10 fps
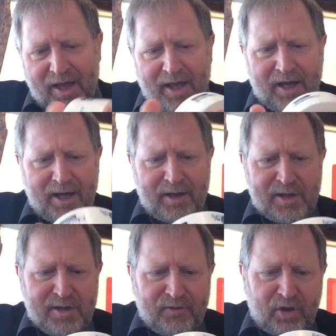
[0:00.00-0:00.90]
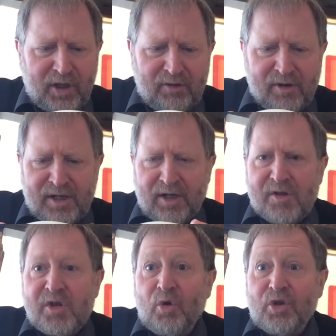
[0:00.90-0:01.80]
Let's have a look at the
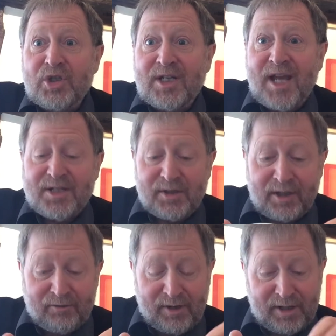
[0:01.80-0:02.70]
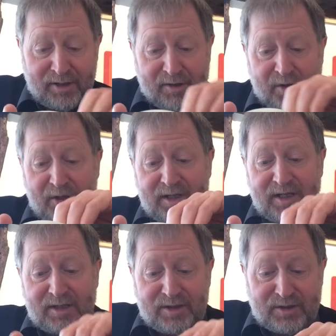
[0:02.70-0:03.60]
ingredients. In order to get at the ingredients, I
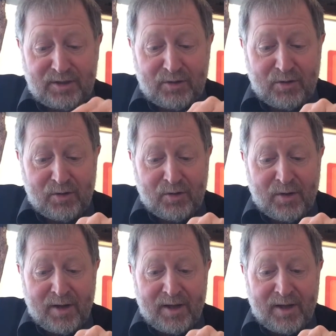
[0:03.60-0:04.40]
need to